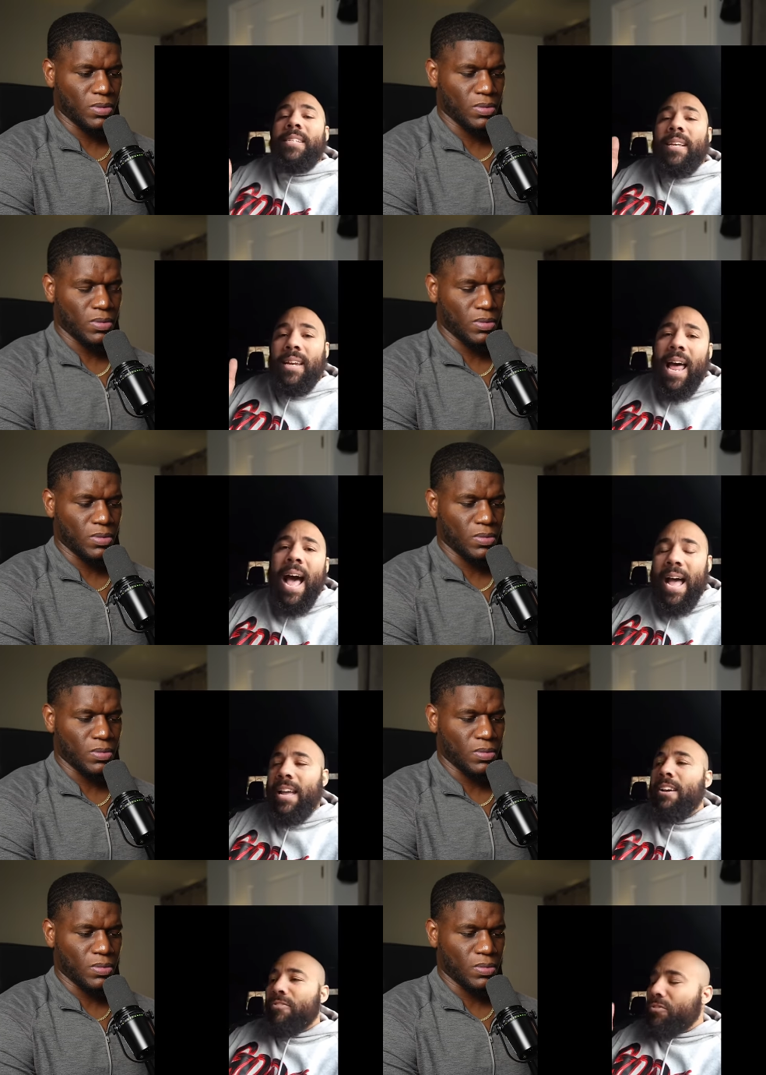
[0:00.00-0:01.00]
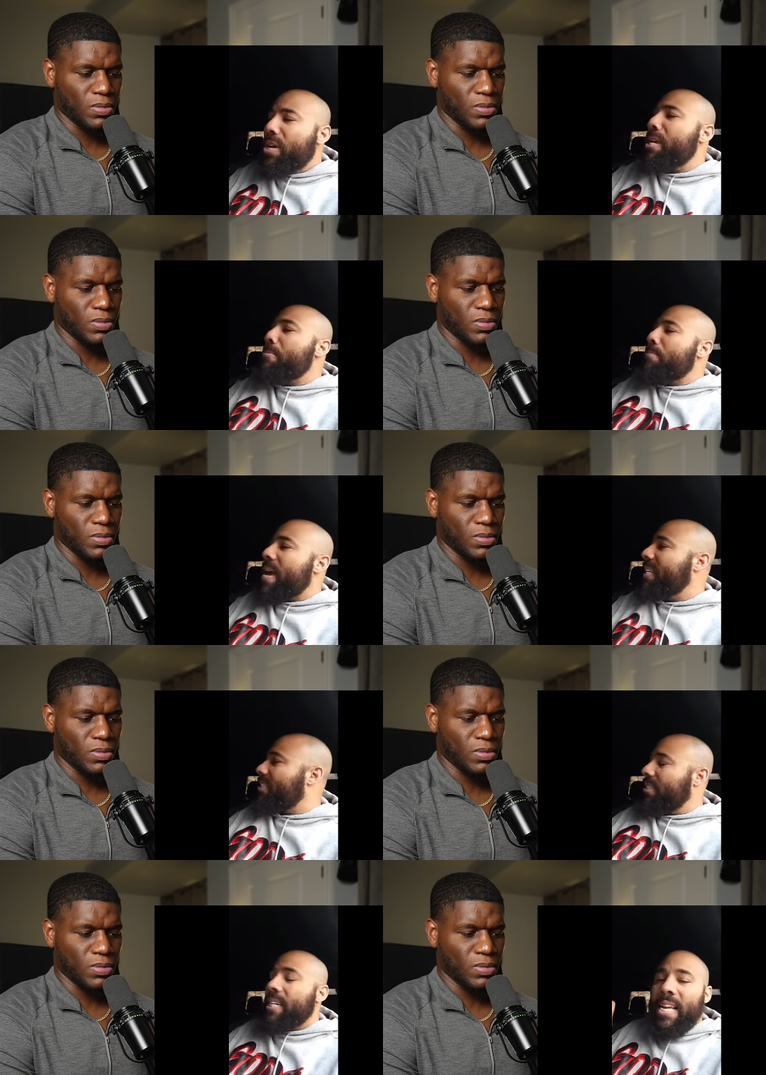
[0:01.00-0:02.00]
Speaker 1: is a lie.
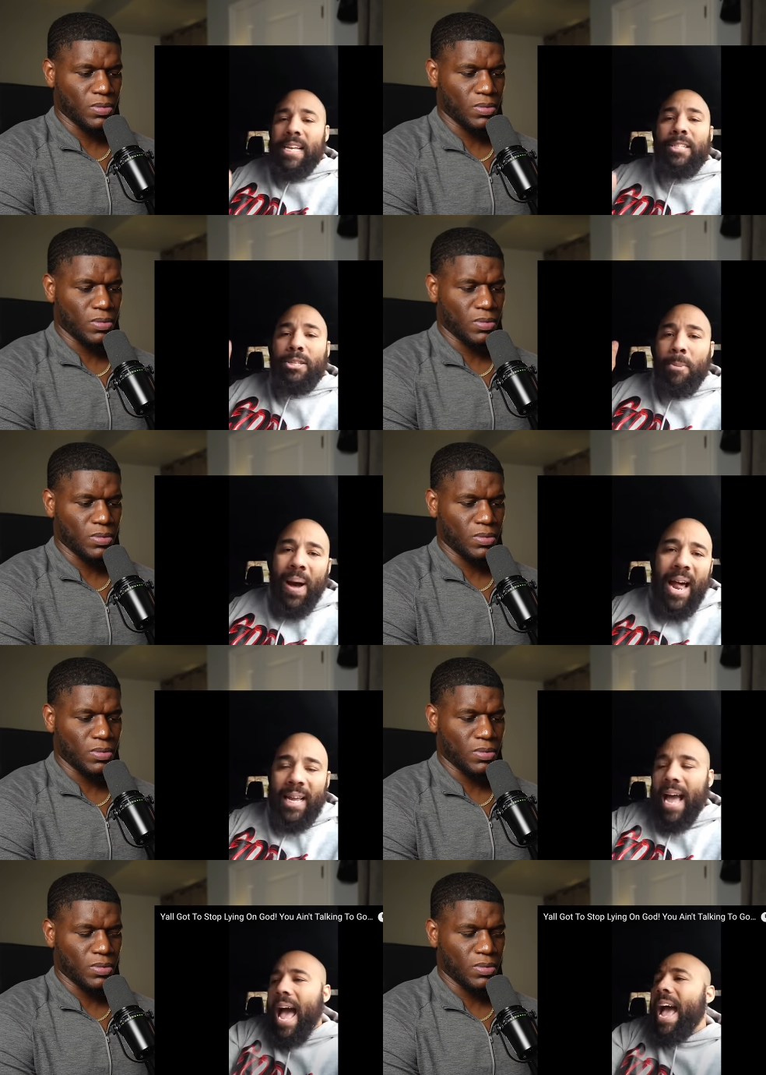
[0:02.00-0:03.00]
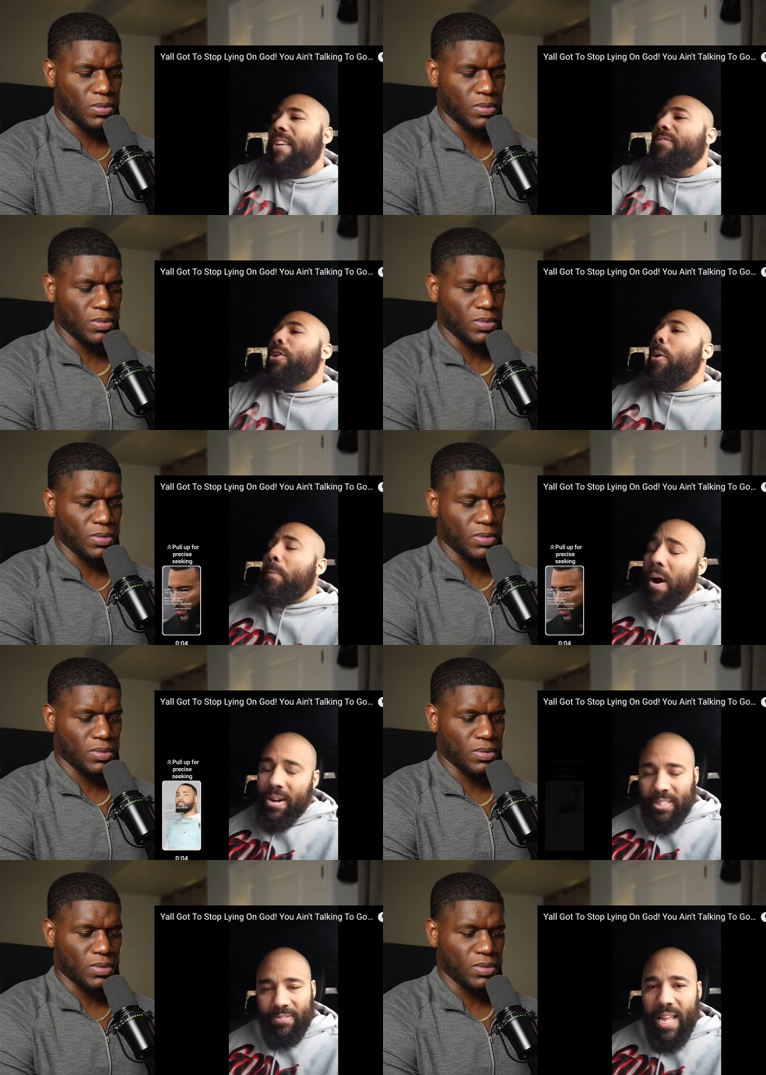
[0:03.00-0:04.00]
Freemasonry is demonic. I have no
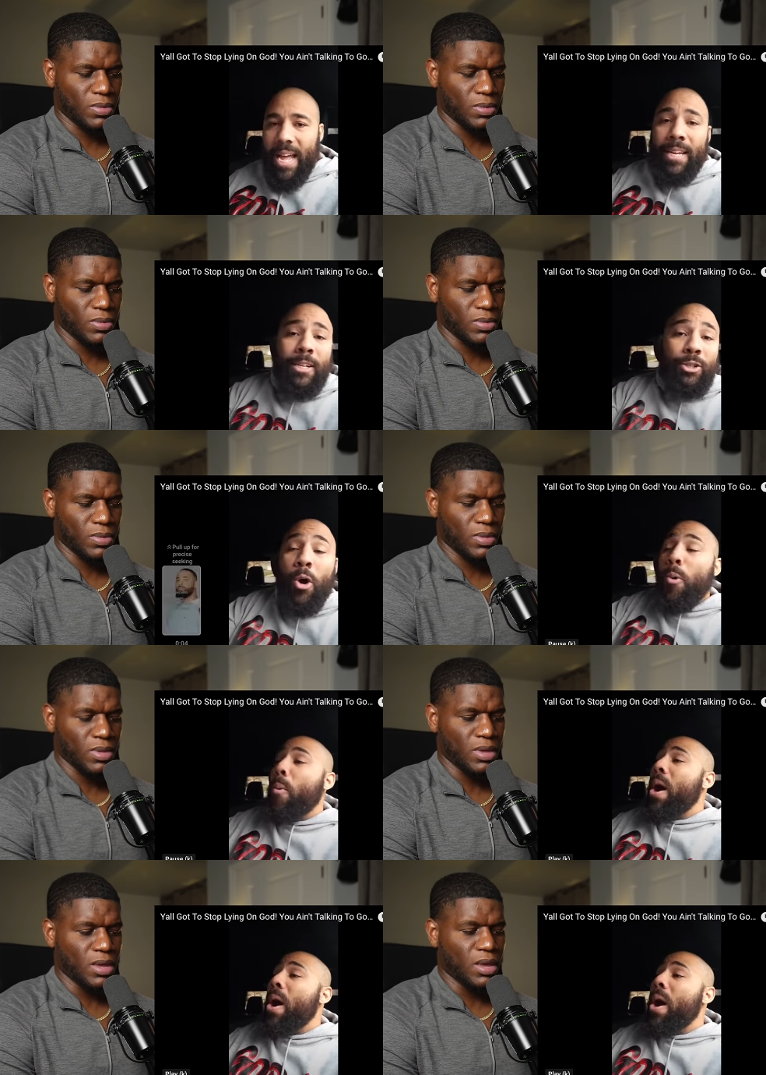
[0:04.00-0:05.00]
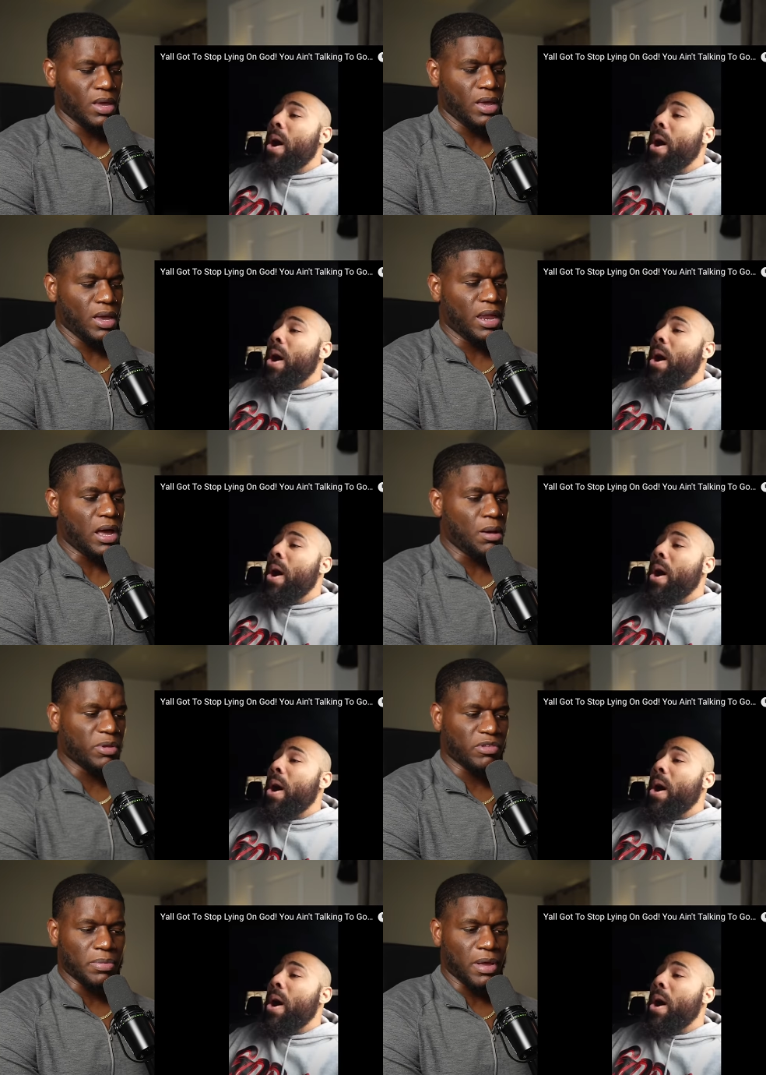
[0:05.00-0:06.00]
parts of that. Don't want.
Speaker 2: And I'm going to
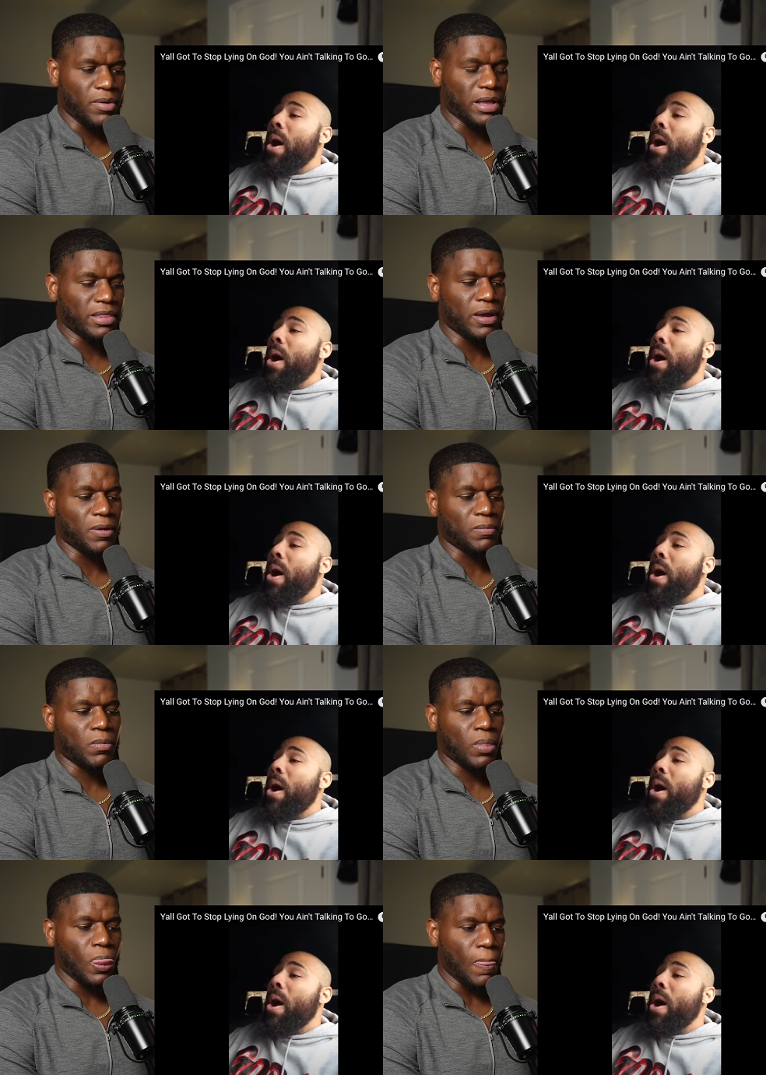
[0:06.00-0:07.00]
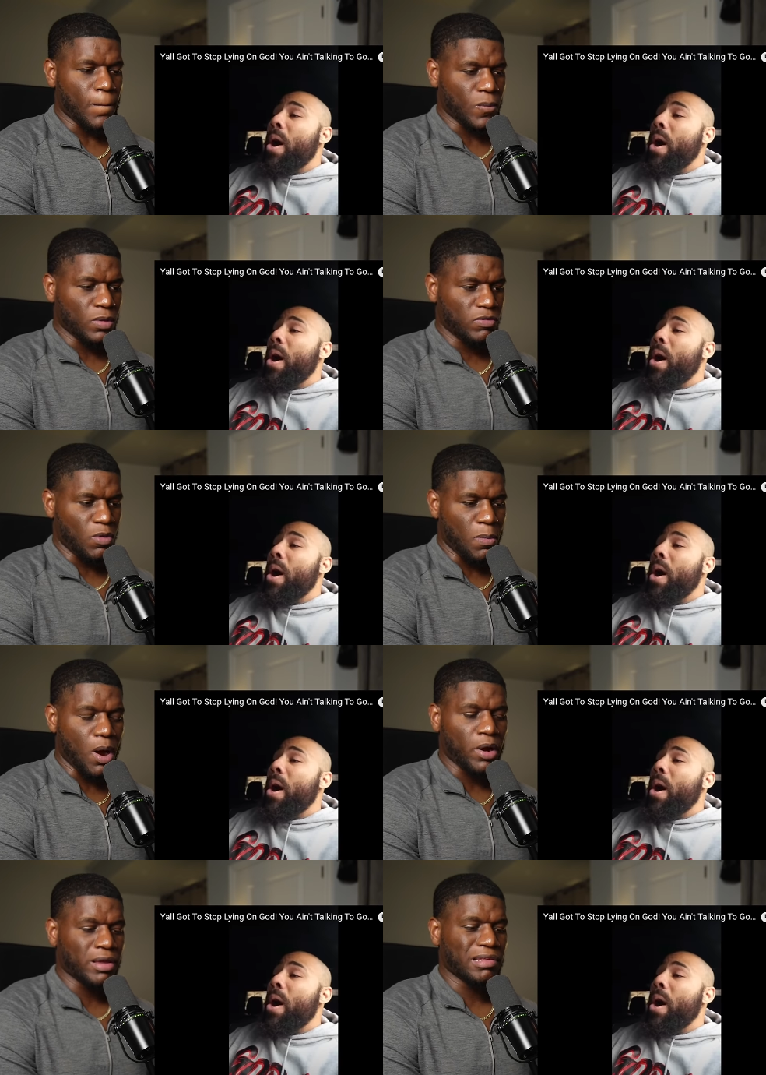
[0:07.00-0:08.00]
stop that right there. So
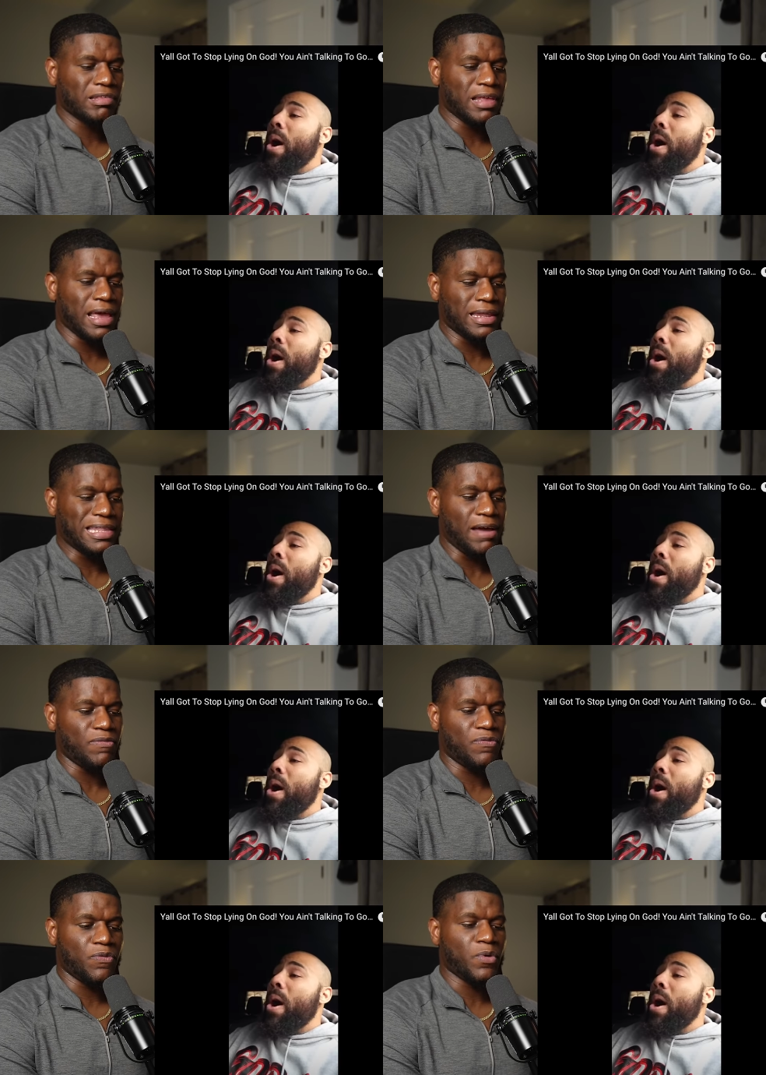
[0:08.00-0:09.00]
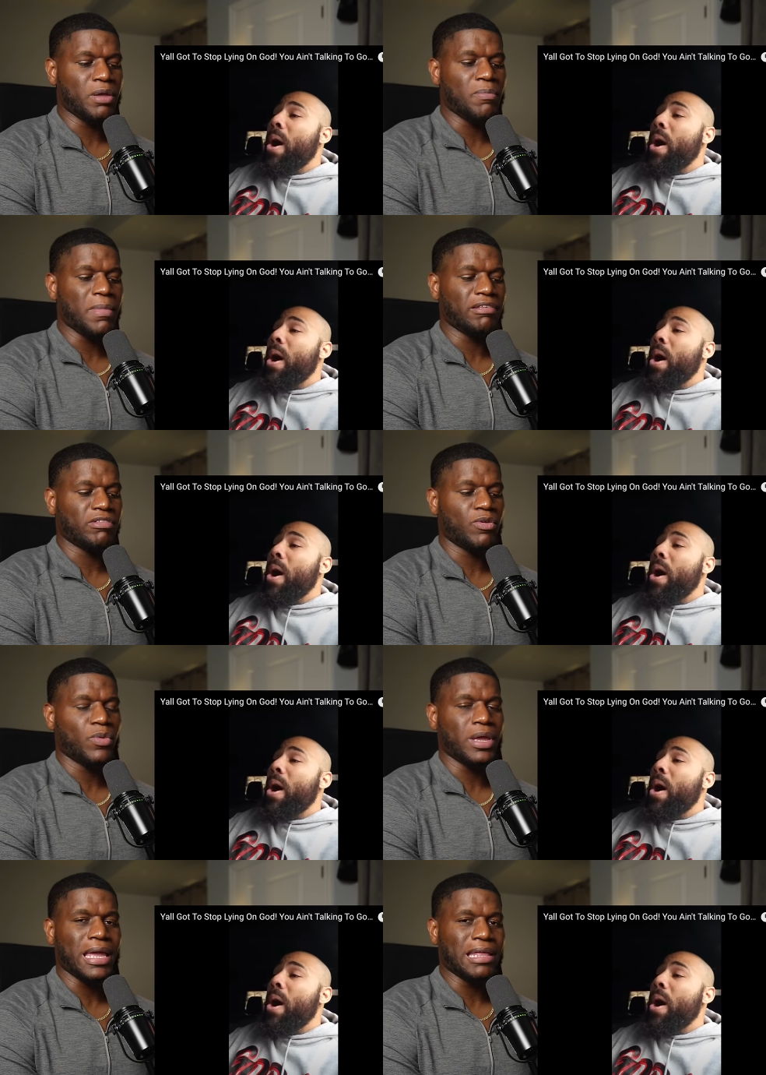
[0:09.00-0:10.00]
Marcus said that Freemasonry
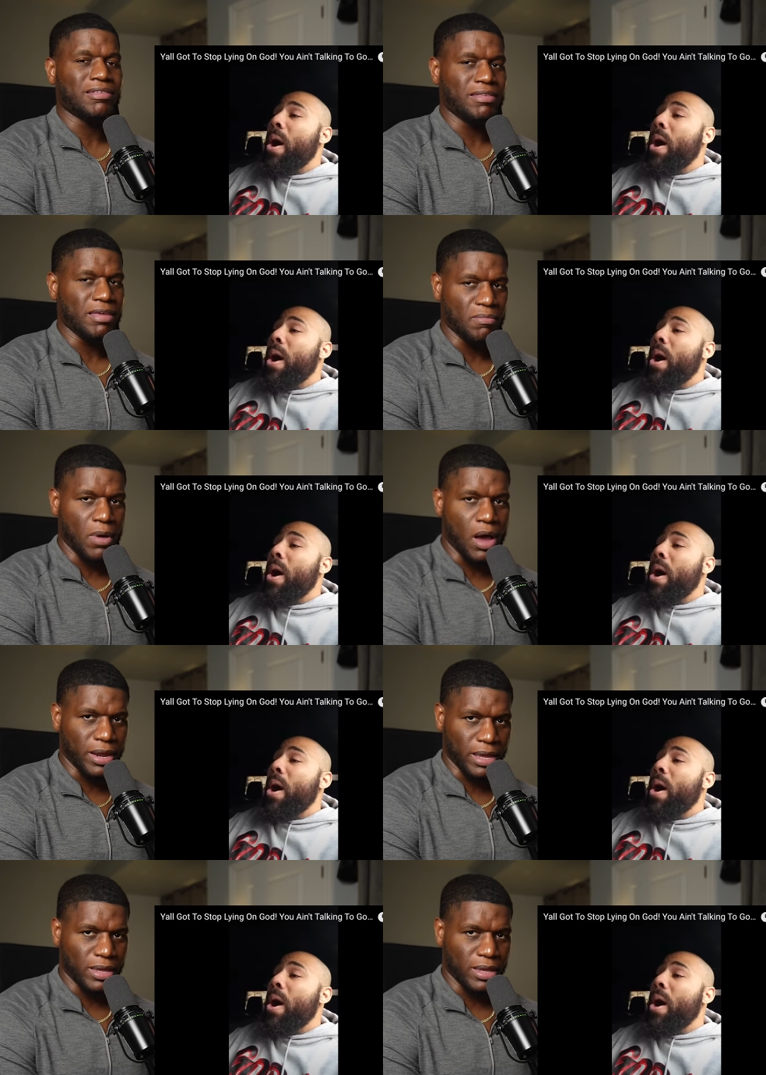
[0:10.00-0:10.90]
is demonic